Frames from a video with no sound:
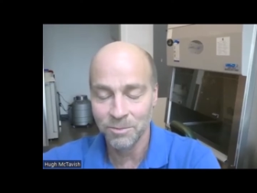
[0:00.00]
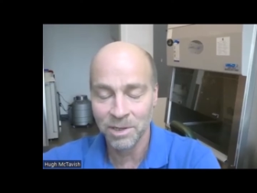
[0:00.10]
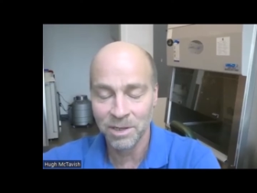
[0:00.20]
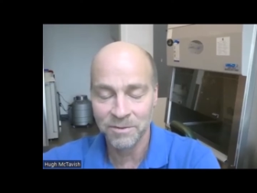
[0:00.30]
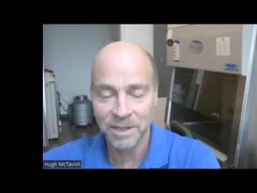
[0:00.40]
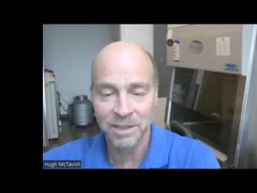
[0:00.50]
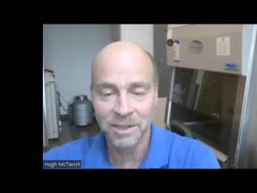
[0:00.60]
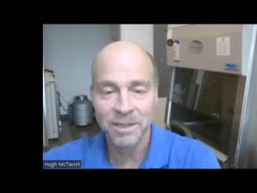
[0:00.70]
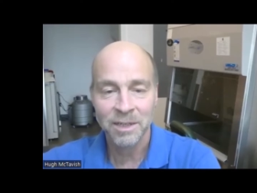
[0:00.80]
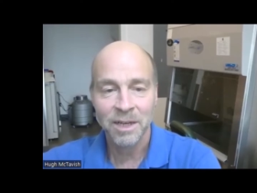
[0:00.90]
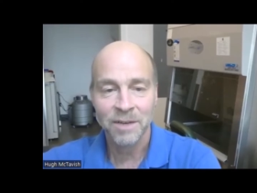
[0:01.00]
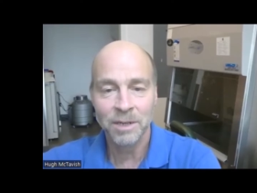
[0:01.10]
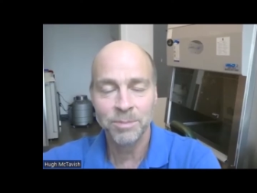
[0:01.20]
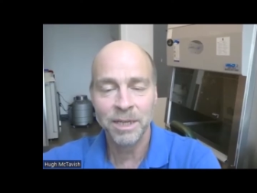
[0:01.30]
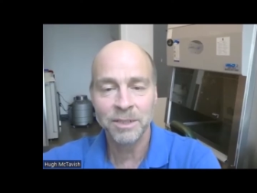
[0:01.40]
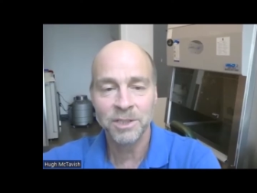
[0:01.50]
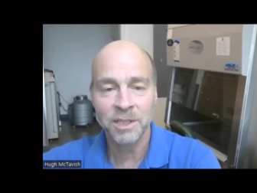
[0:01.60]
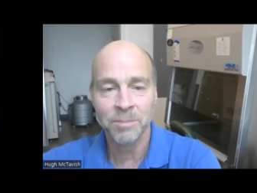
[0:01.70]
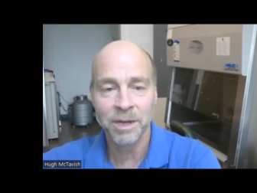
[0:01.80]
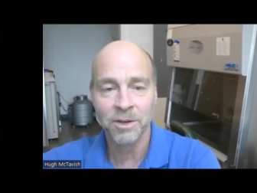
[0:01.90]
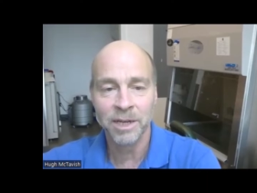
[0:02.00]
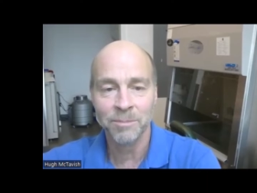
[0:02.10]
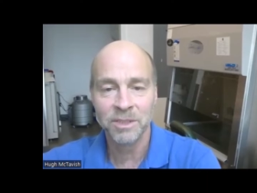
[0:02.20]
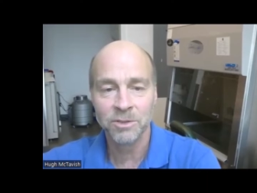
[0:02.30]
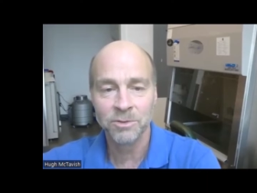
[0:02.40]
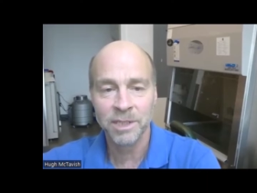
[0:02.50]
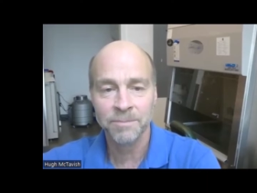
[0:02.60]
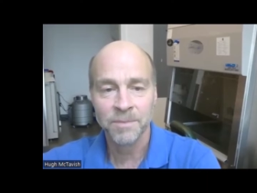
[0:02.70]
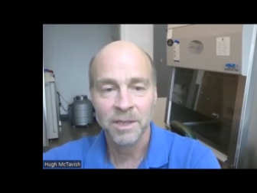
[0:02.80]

well, I've got a got a PhD in biochemistry